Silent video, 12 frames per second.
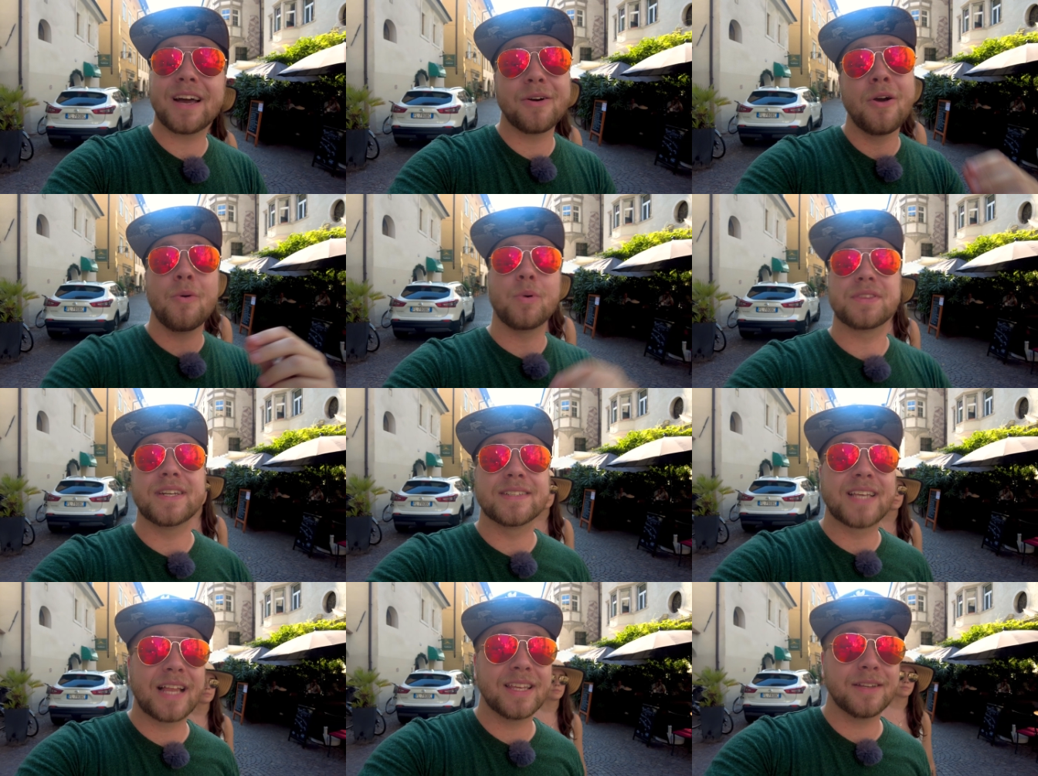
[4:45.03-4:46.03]
out what the
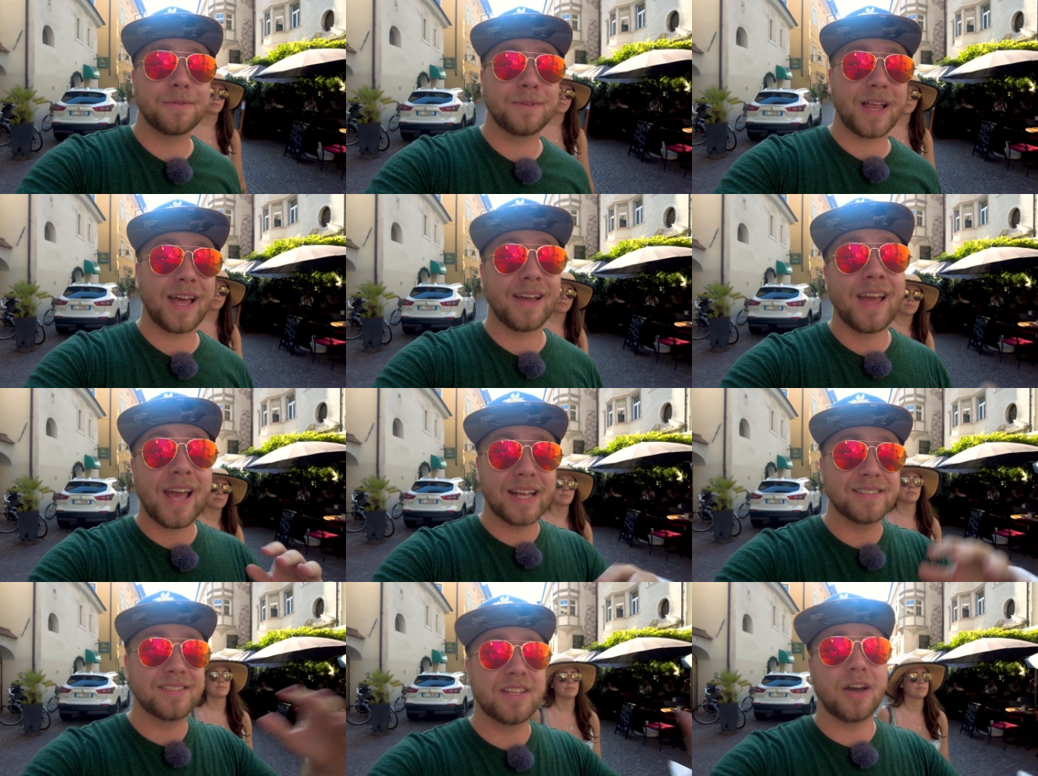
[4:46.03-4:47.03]
Italian flair
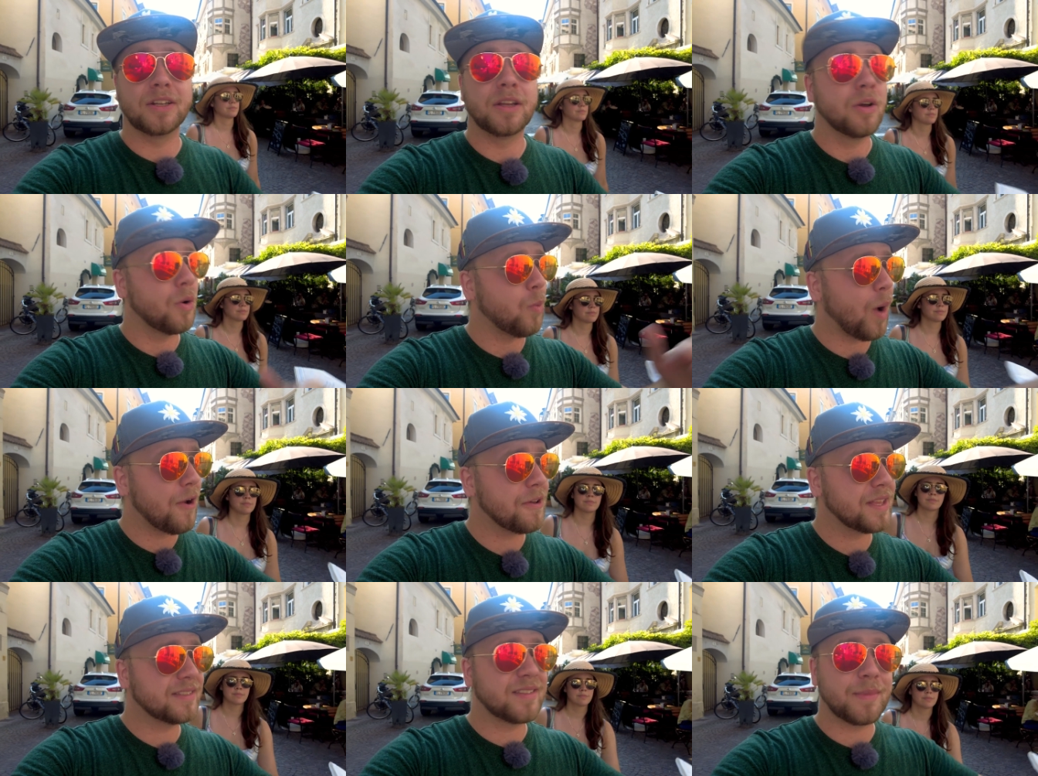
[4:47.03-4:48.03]
has done. Where are
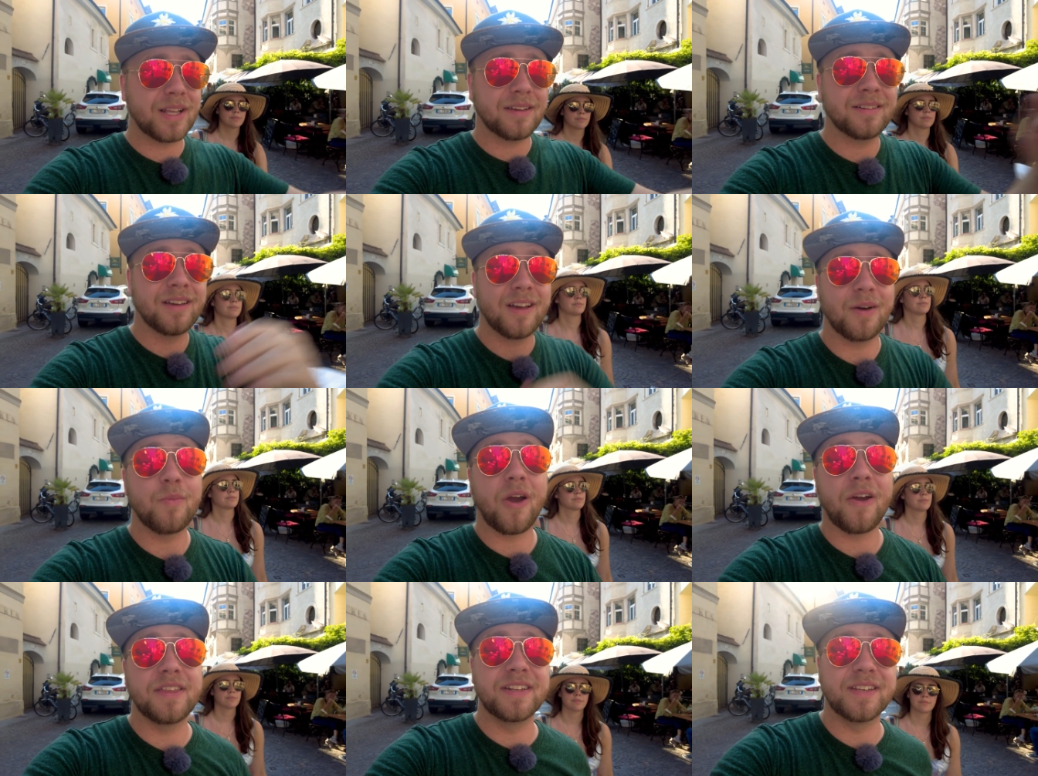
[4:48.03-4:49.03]
they similar and where are they